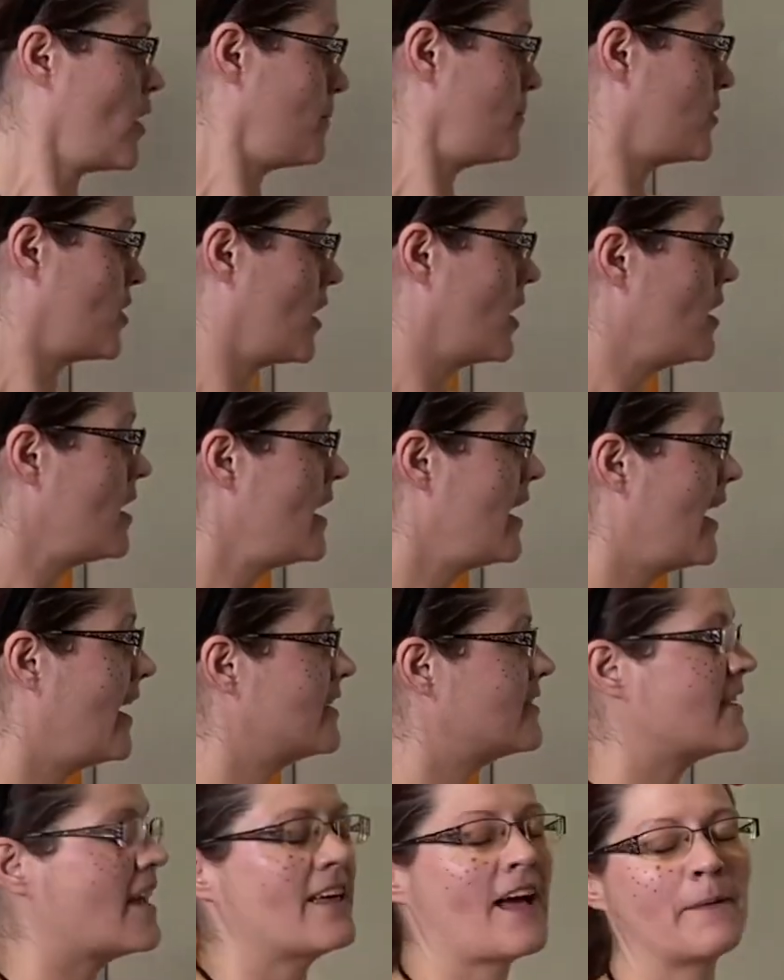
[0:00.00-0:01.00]
scripture
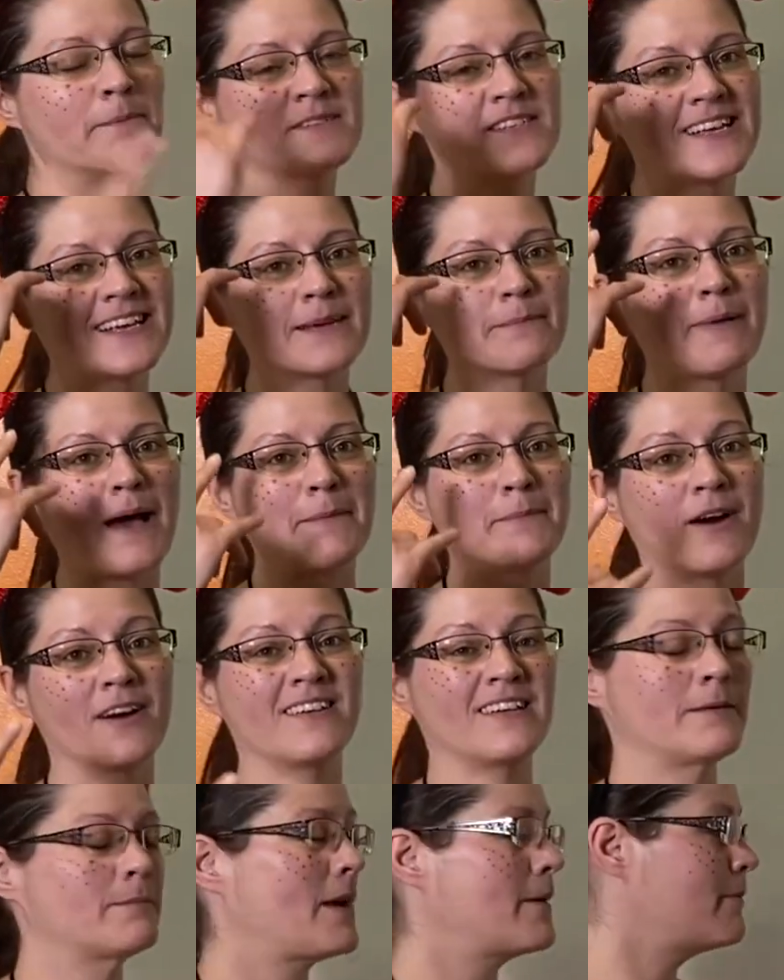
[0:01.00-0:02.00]
is I'm seeing Bob
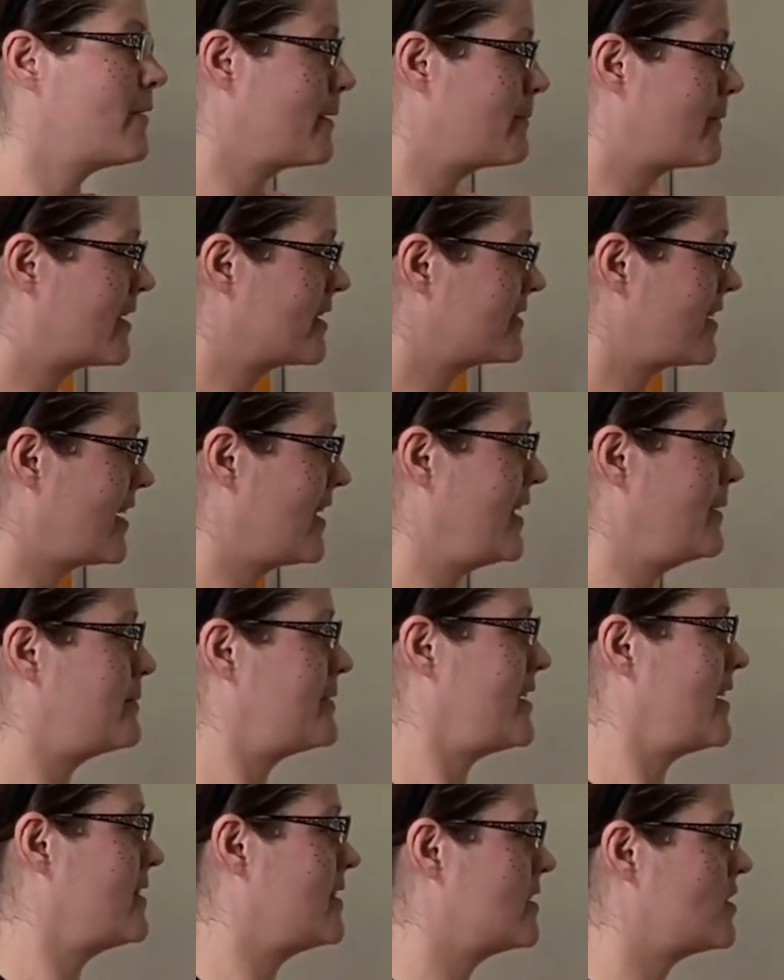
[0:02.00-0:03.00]
Marley in my brain because I keep
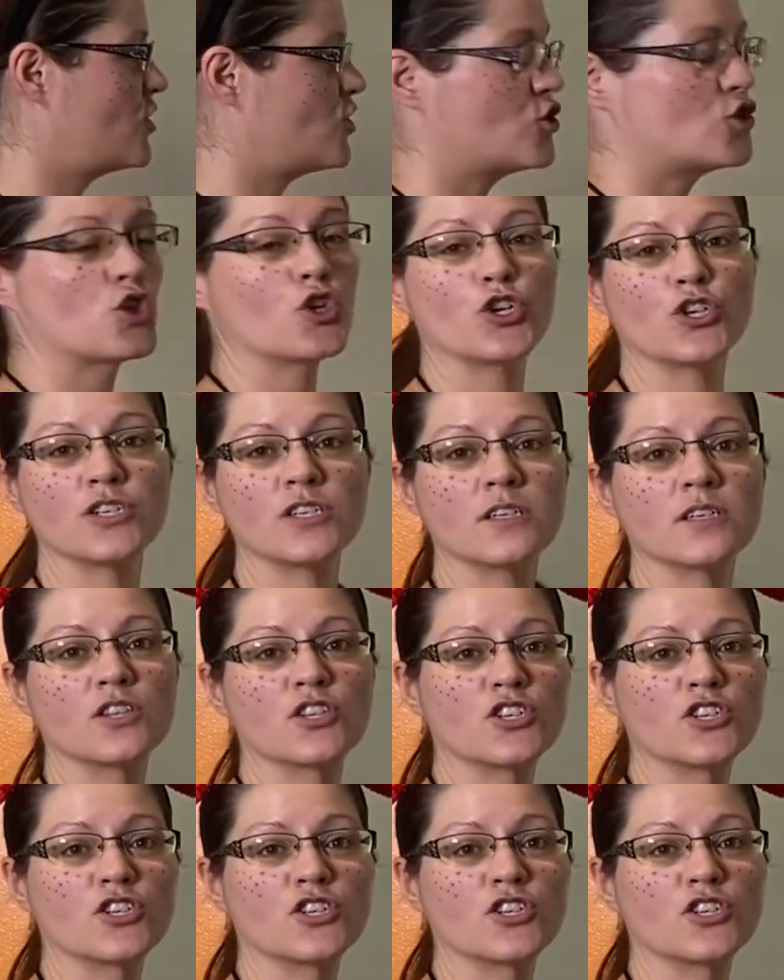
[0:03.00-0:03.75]
seeing this stirs